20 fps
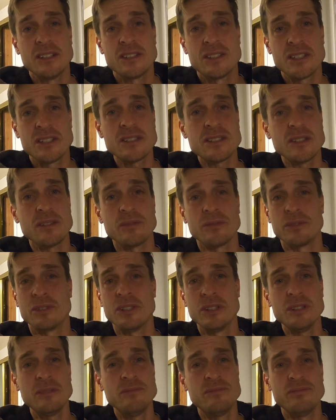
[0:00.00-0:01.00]
just a
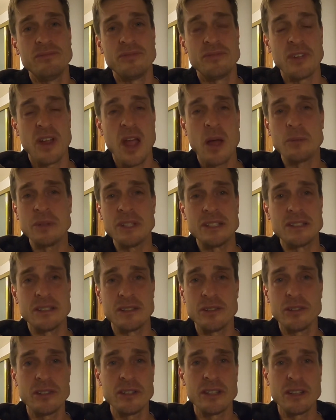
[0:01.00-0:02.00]
good family
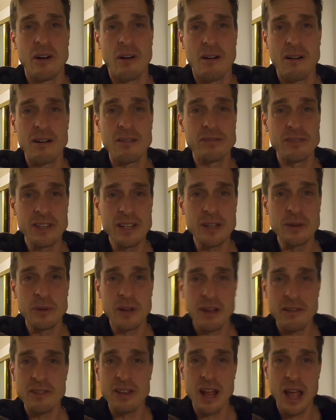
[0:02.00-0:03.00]
dinner in the RV. We
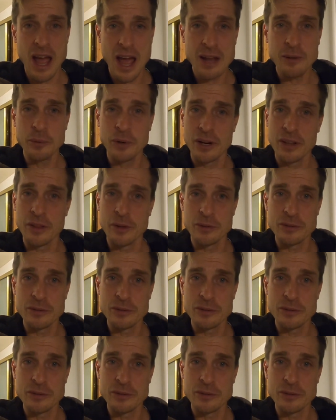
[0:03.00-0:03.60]
haven't had one of